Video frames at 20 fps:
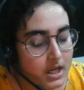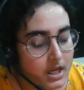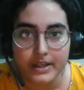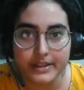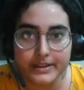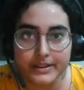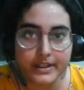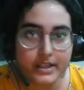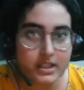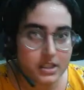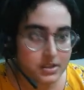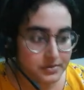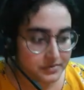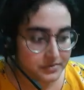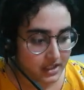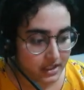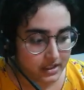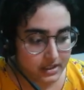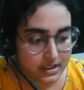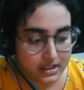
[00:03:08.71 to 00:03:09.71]
In the case of
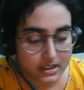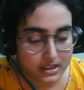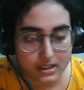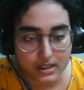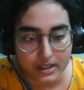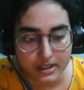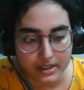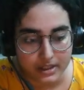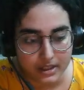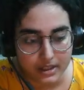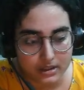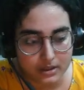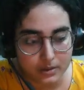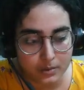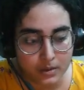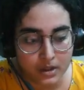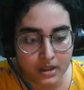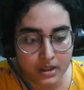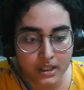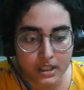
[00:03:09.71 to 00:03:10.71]
technical writing, the
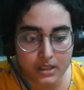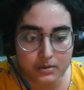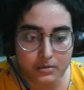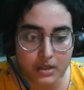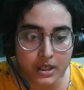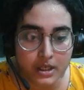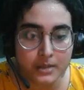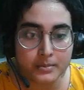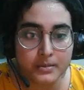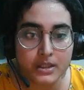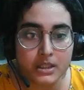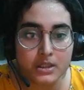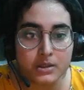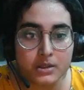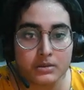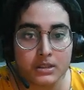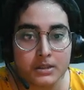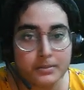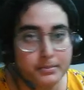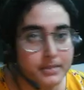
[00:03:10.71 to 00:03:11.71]
work environment
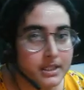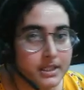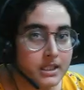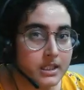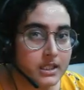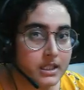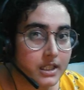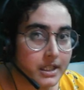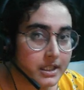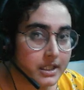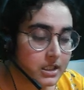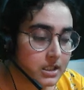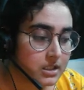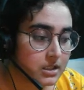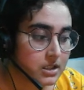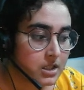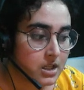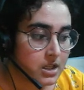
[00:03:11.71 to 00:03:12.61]
will be like,